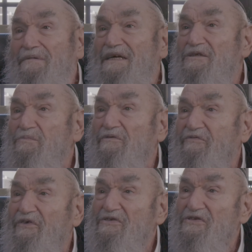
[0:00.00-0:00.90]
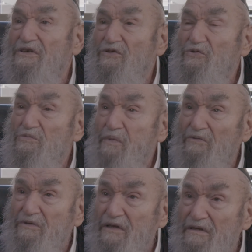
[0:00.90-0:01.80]
the masmin first, you lose
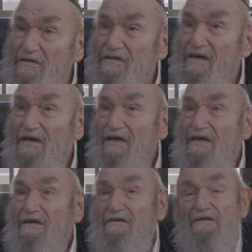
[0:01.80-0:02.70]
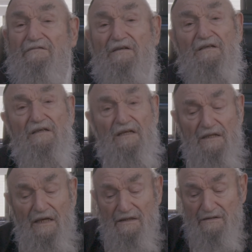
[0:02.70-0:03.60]
both kids and a thing
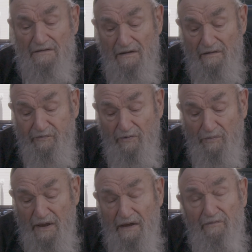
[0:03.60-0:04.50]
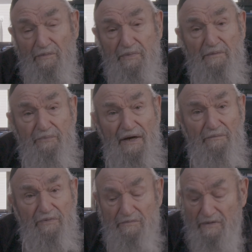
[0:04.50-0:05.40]
like that. So therefore, we have a big
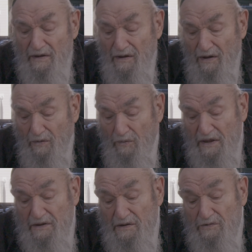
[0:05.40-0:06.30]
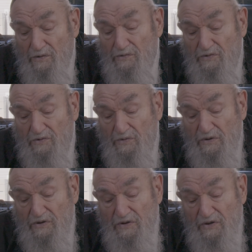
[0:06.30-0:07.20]
problem what to do. So
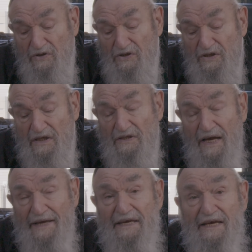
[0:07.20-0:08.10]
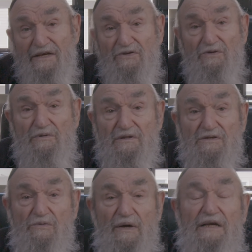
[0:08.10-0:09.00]
she says, I can't do it.
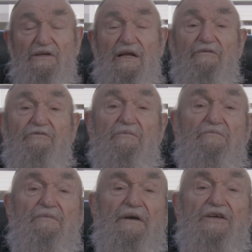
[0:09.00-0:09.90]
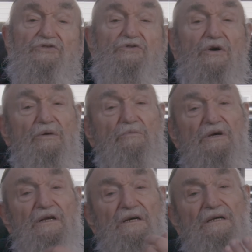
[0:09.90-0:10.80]
So how did Avram make shalom
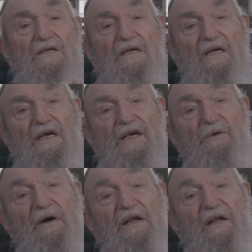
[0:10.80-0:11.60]
with her? He